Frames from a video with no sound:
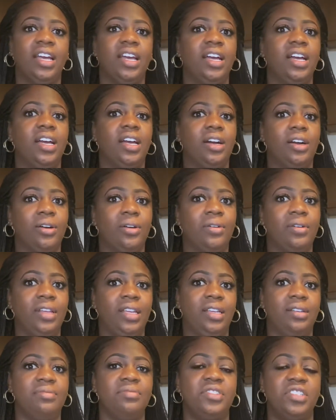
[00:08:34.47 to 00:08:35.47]

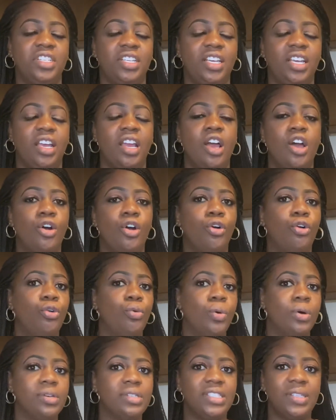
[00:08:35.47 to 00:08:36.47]
OMG, who
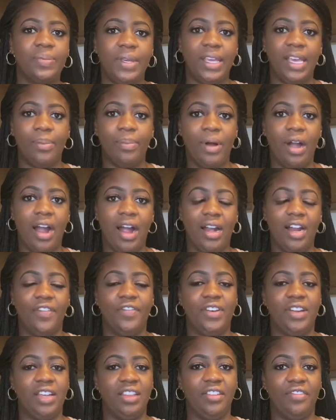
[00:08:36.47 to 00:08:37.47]
wants to be a part
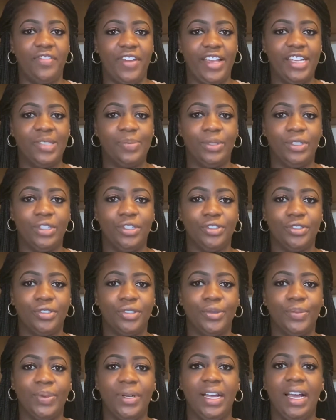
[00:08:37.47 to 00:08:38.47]
of another Facebook
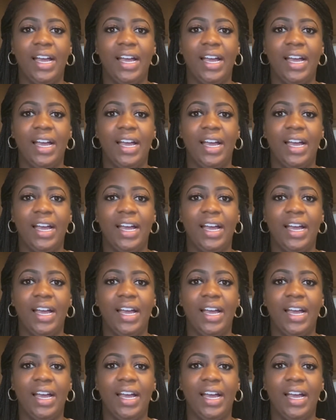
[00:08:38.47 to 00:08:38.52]
group?